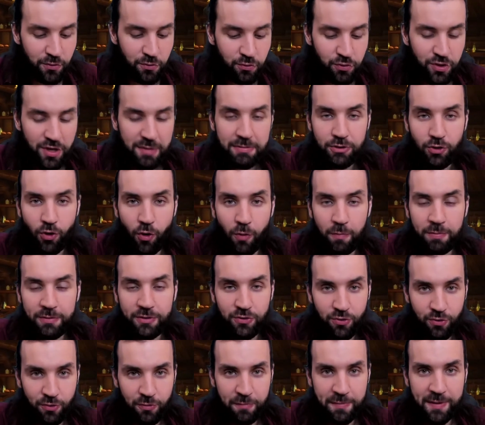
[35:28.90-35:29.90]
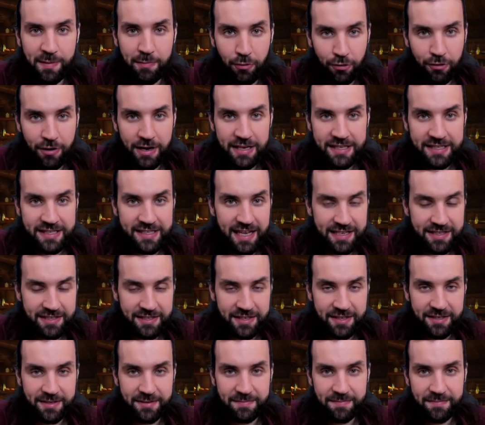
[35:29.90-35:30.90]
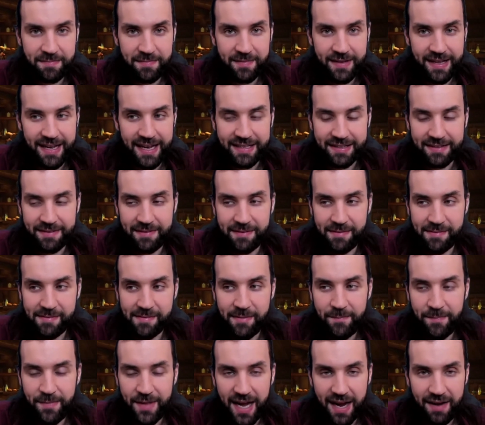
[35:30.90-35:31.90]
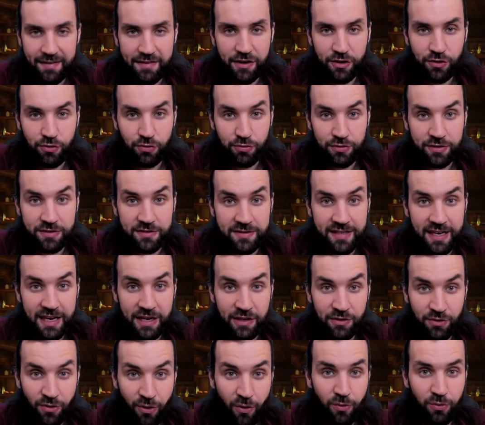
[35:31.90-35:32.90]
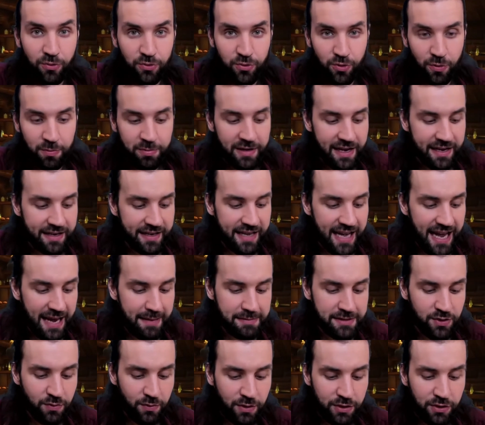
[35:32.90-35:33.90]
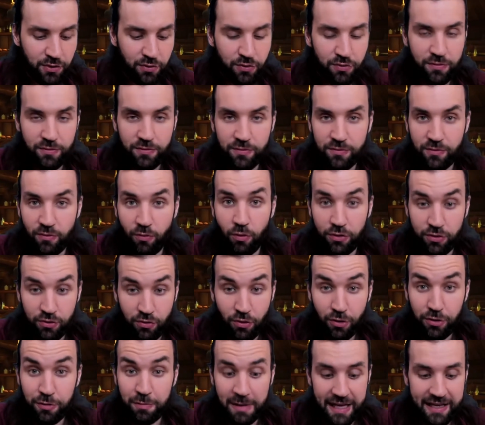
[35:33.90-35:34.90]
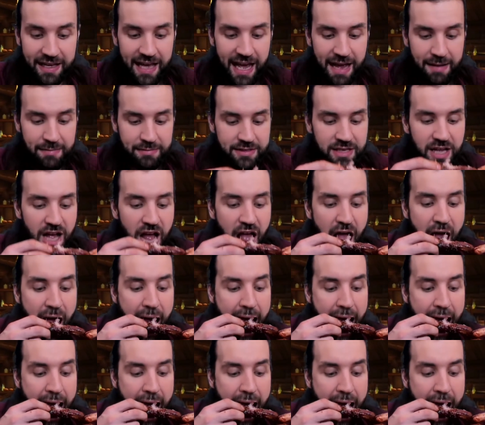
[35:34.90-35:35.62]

you keep it open to be procrastinating and having to say no to playing games when you ought not play games.